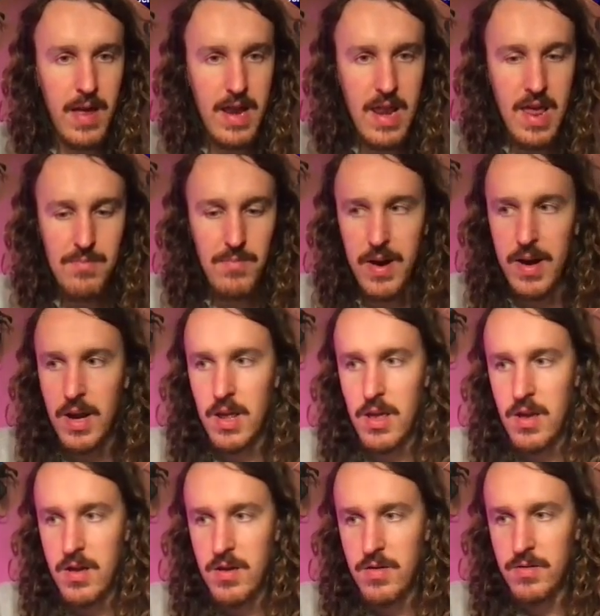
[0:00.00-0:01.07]
and then we're going to
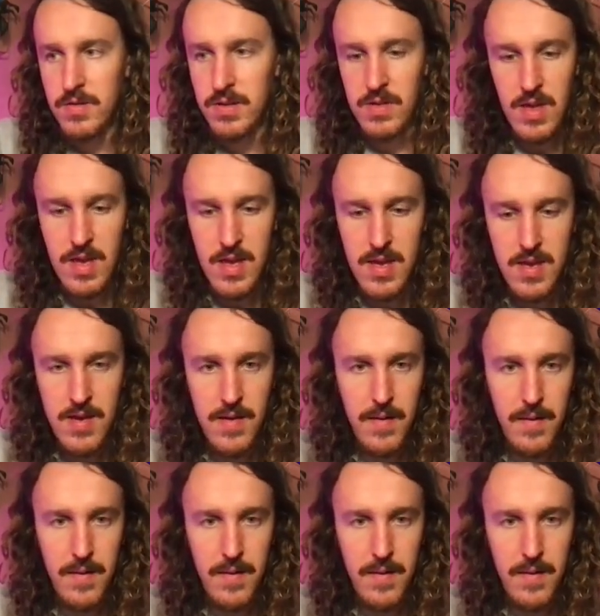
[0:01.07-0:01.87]
use the